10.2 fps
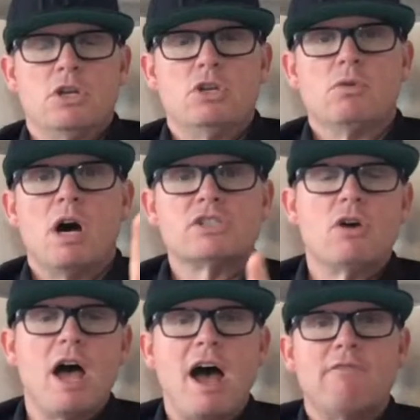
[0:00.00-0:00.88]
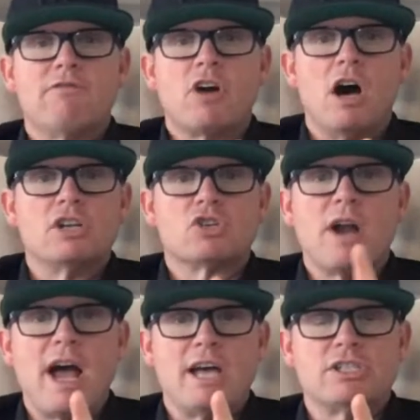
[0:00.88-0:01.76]
You also have
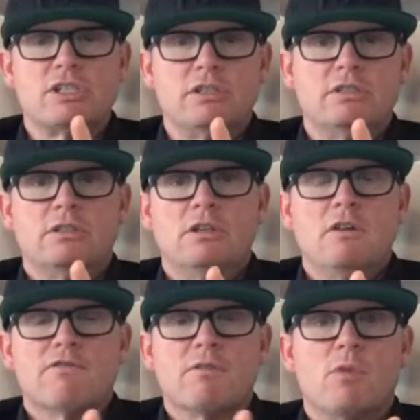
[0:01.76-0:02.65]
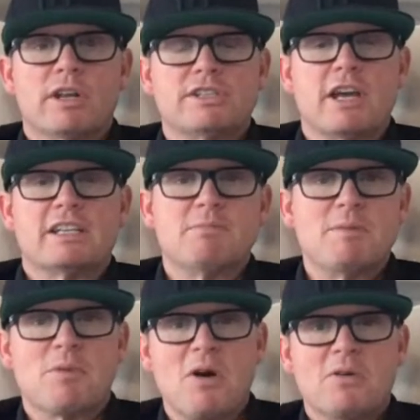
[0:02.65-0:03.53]
contrast from what it's like to be
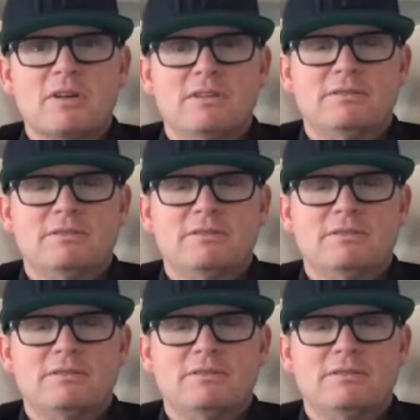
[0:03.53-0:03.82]
broke.